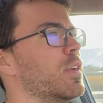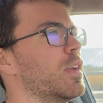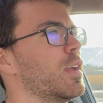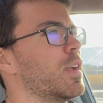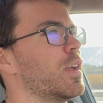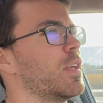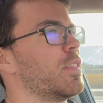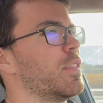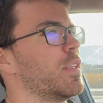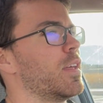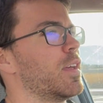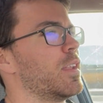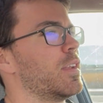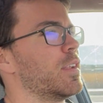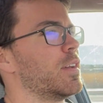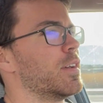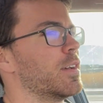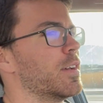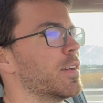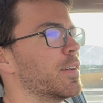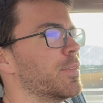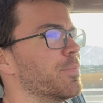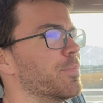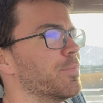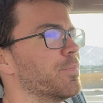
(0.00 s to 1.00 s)
and then
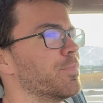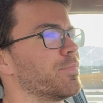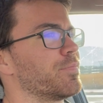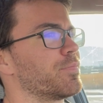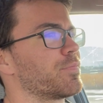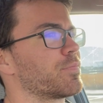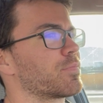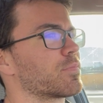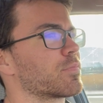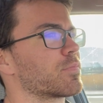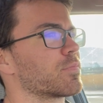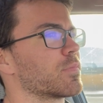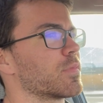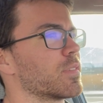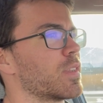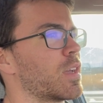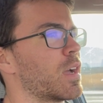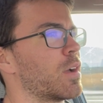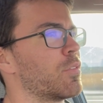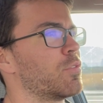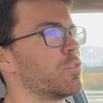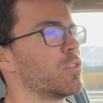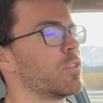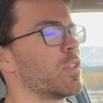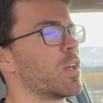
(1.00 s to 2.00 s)
um,
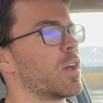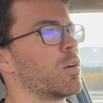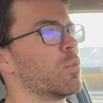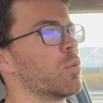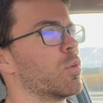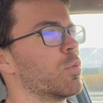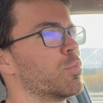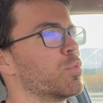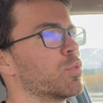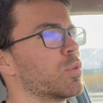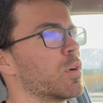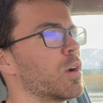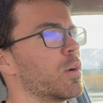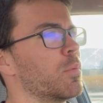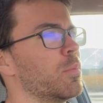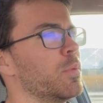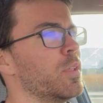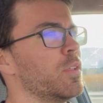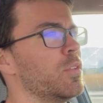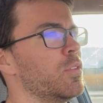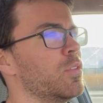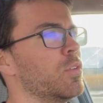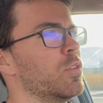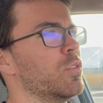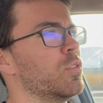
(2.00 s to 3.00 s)
after that we'll probably
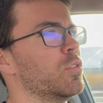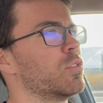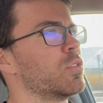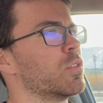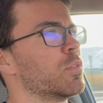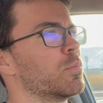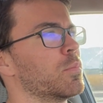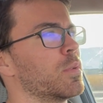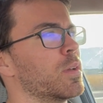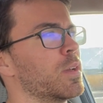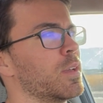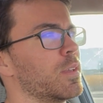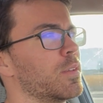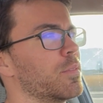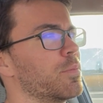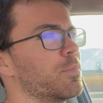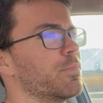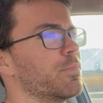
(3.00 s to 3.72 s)
do some like